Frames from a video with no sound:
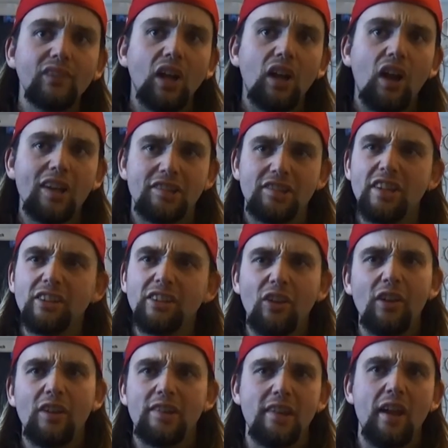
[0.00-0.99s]
I see a
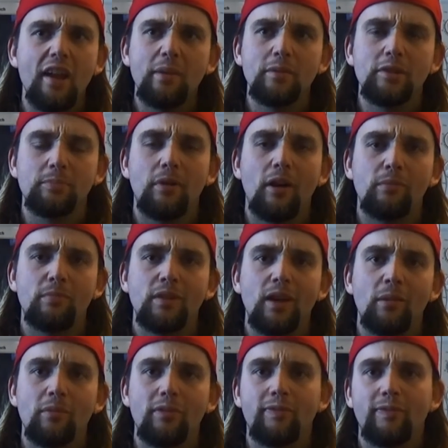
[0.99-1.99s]
lot of these arguments popping
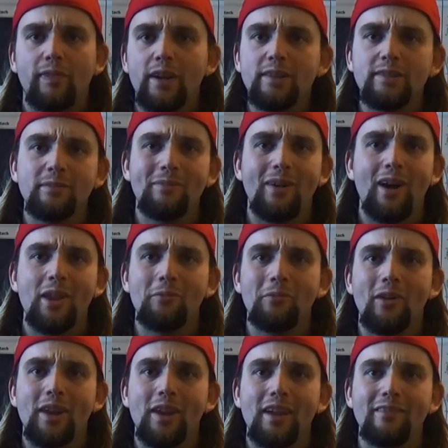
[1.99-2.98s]
up with friends of mine
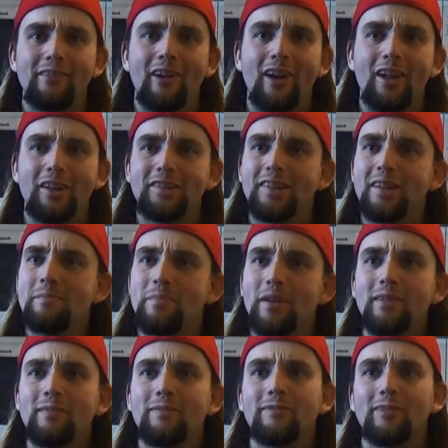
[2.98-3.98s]
and whatever, and I see
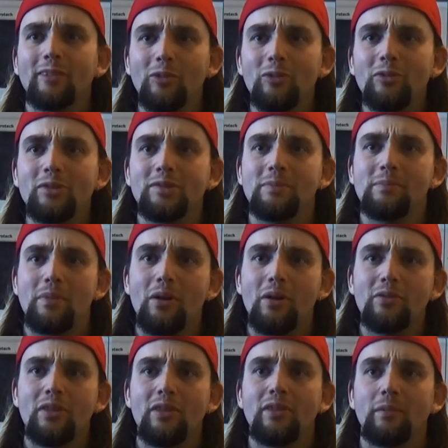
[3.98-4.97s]
big flaws in
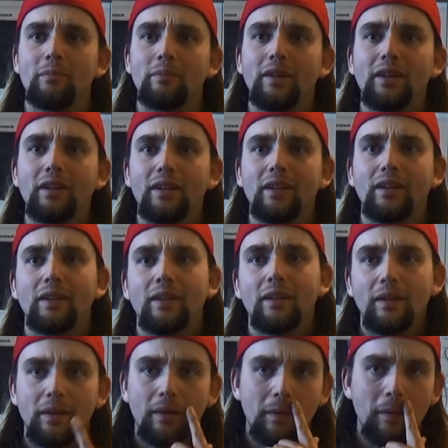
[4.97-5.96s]
both of them.
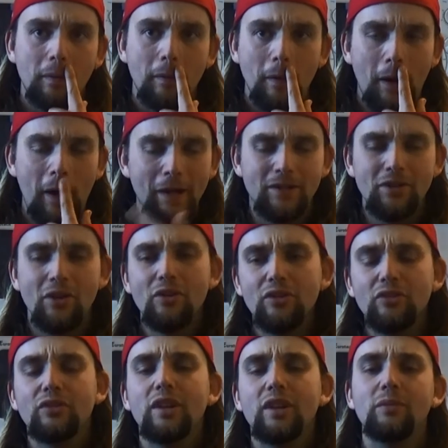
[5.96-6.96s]
I
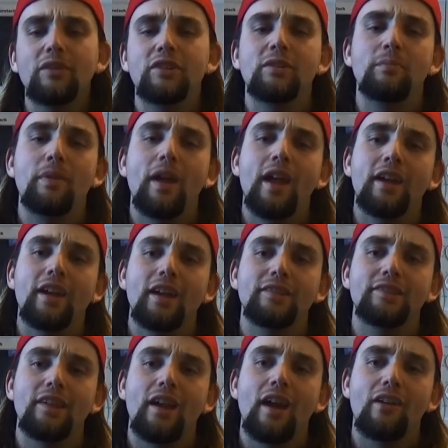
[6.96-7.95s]
don't agree we should ban
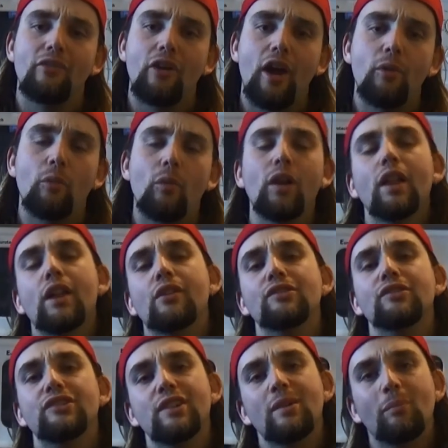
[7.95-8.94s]
guns outright. While I
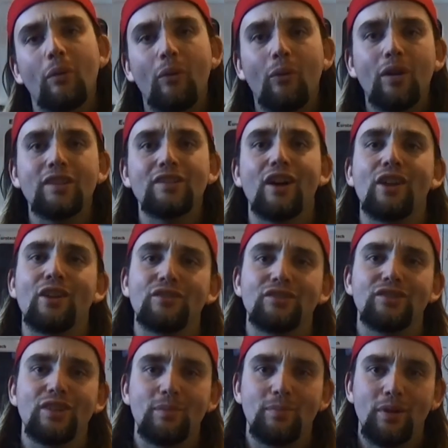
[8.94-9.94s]
don't see a point, I don't
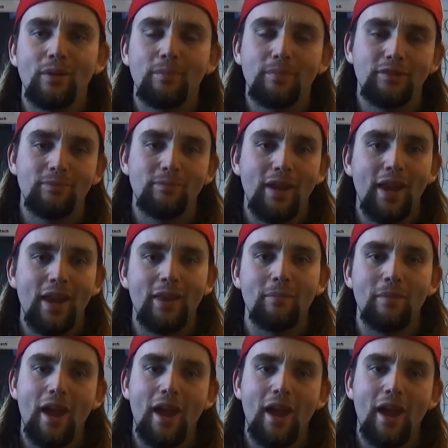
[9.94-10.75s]
see the purpose in banning them